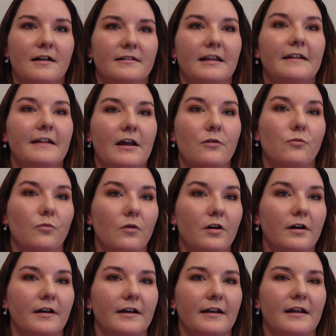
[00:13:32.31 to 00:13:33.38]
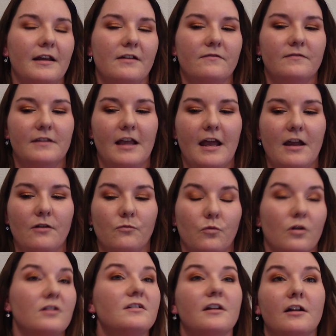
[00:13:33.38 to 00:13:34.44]
than they would if they
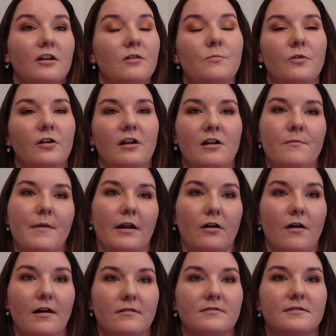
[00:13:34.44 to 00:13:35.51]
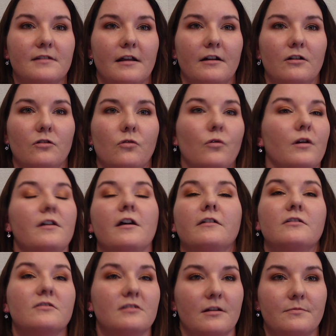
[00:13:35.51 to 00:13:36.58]
worked at a community mental health center or
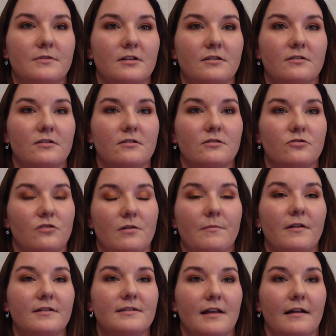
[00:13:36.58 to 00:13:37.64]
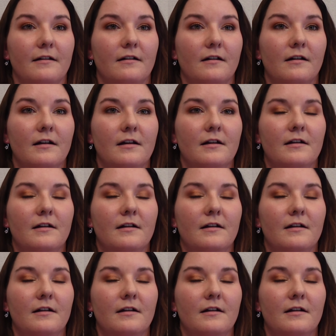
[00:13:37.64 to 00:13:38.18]
another substance use treatment center.